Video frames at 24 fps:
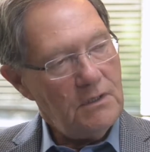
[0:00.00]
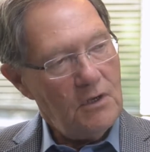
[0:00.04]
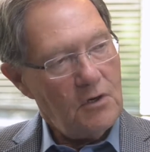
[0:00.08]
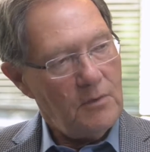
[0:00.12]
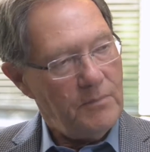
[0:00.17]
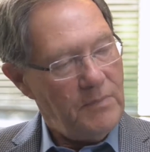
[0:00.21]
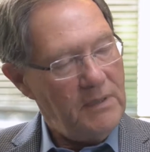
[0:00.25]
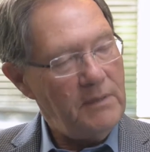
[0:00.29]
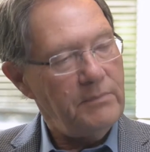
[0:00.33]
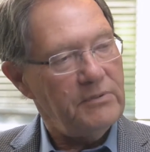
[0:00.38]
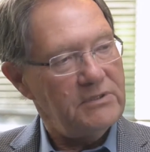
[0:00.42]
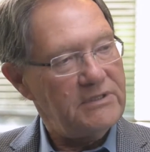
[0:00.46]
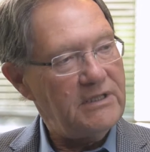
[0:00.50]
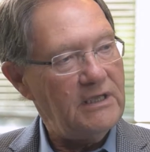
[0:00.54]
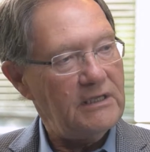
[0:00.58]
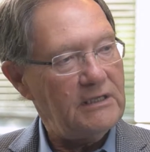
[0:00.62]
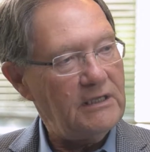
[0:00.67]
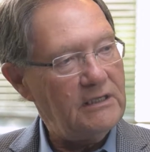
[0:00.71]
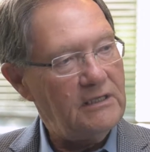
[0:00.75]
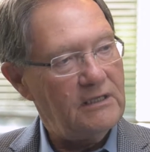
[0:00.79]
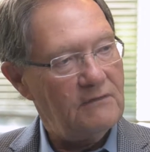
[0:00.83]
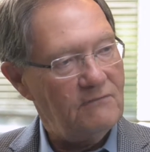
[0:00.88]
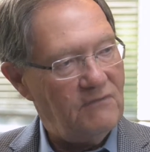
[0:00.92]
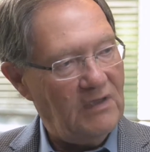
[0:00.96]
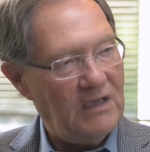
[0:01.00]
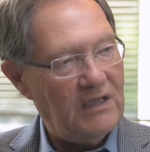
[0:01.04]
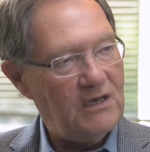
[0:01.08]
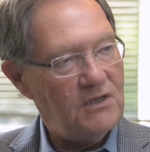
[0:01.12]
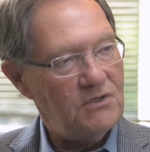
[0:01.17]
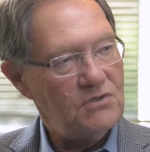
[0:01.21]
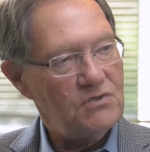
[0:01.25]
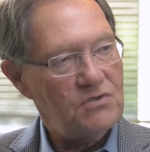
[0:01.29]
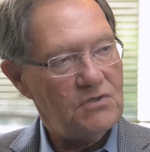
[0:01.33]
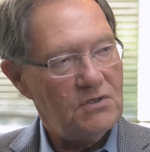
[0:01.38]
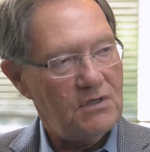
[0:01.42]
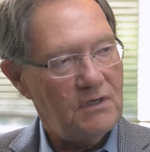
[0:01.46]
Are people taking
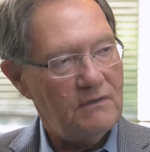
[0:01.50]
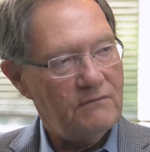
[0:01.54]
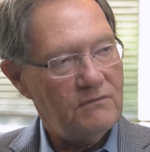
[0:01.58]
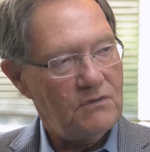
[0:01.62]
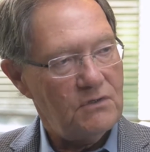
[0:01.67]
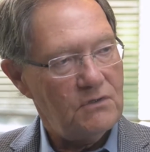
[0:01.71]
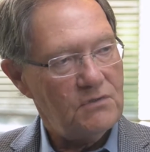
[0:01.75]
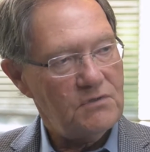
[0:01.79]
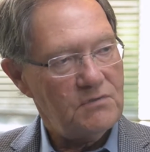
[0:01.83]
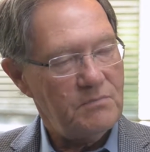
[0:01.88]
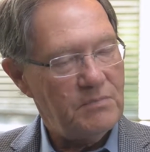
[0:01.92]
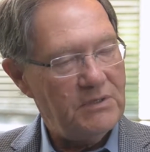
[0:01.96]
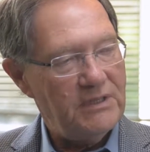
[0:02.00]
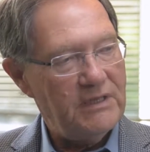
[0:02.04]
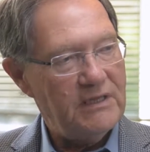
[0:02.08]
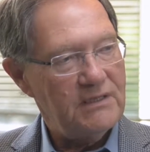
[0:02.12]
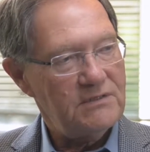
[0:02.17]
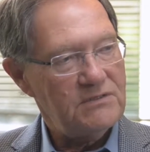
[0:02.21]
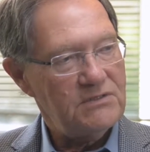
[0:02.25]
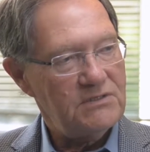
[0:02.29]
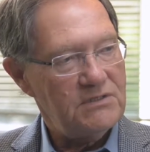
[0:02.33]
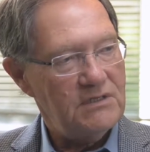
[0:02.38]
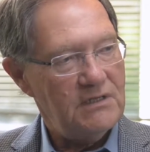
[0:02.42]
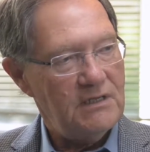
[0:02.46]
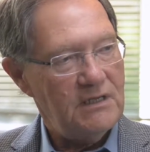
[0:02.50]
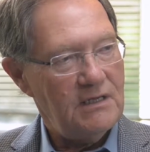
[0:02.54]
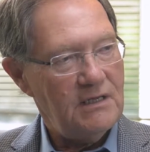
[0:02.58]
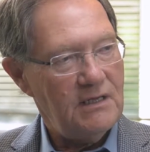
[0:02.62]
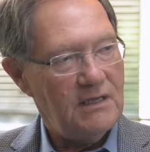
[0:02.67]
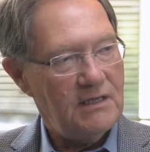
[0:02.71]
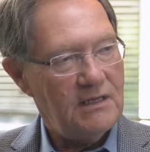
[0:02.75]
advantage of those plans today,